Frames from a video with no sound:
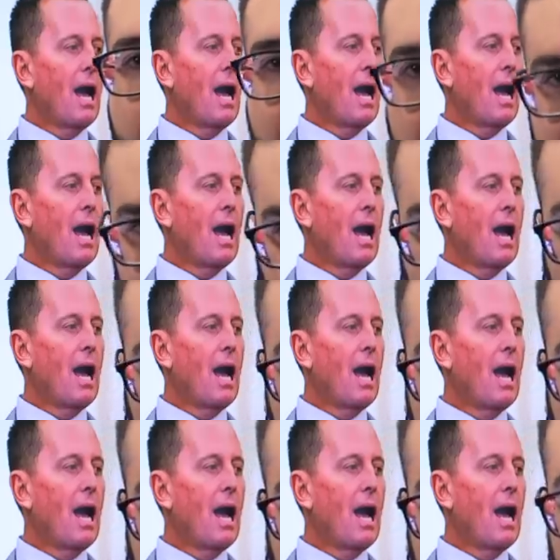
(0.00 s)

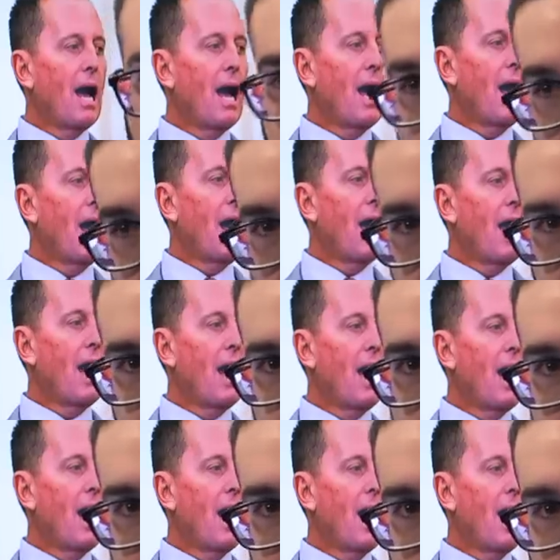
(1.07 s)

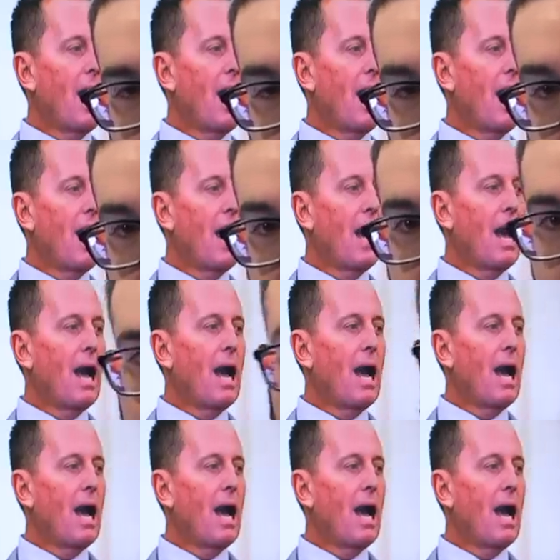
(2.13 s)

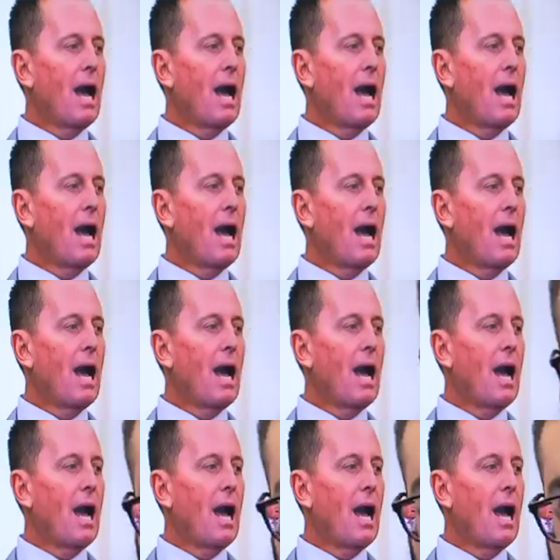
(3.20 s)

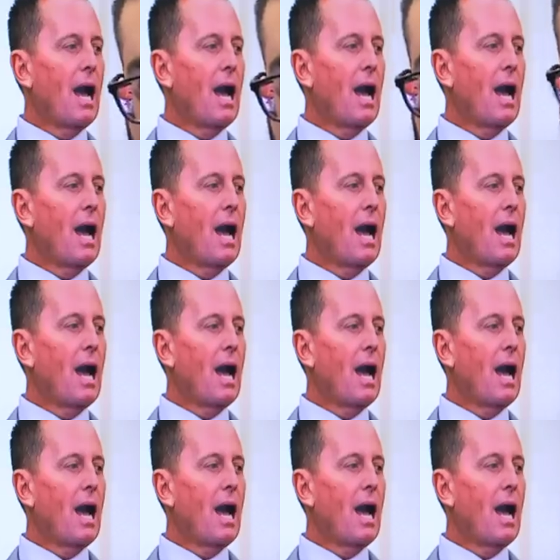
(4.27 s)

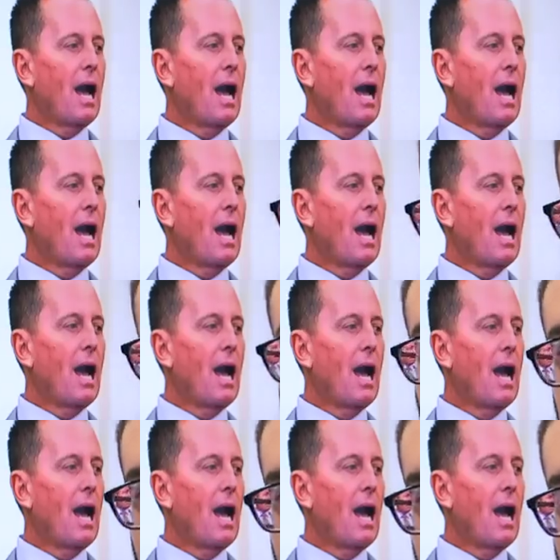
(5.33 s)

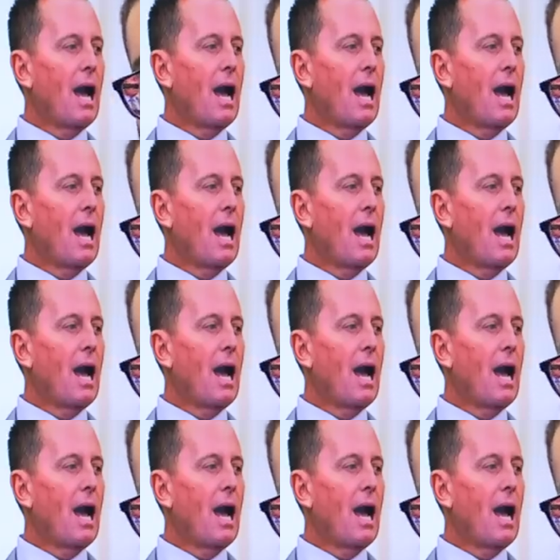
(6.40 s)
[no speech]